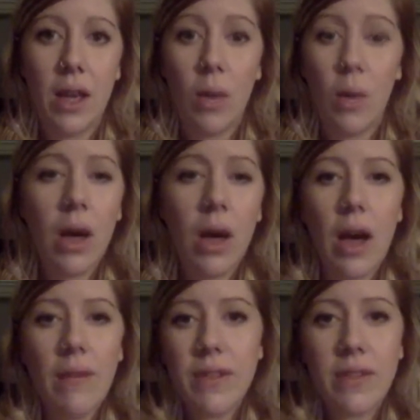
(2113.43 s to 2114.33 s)
well,
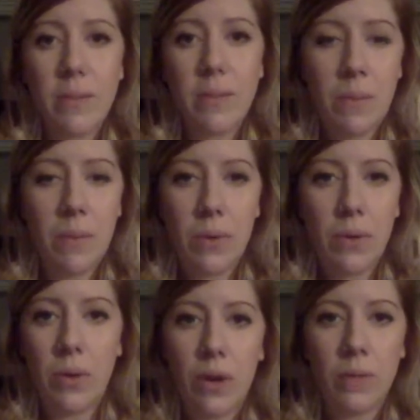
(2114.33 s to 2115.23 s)
obviously people
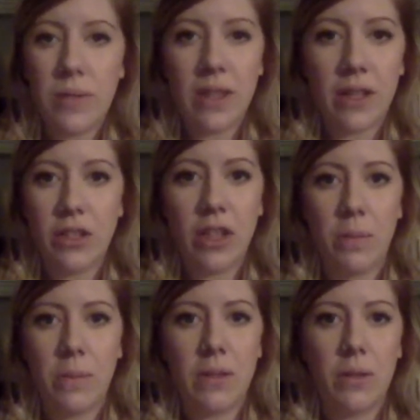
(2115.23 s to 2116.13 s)
who go to massage
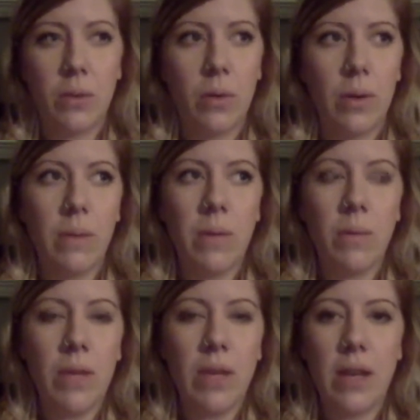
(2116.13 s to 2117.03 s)
therapy school, I mean,
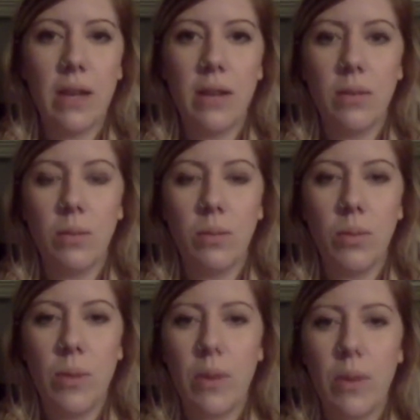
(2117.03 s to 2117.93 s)

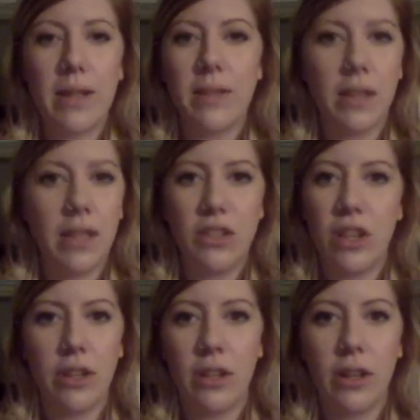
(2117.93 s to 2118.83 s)
we practice on each
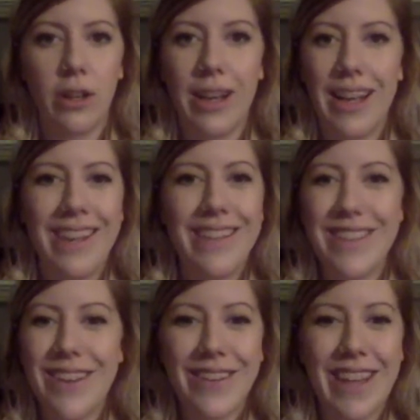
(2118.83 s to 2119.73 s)
other. And
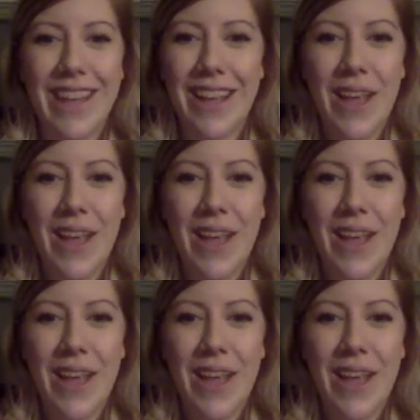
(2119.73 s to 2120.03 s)
so like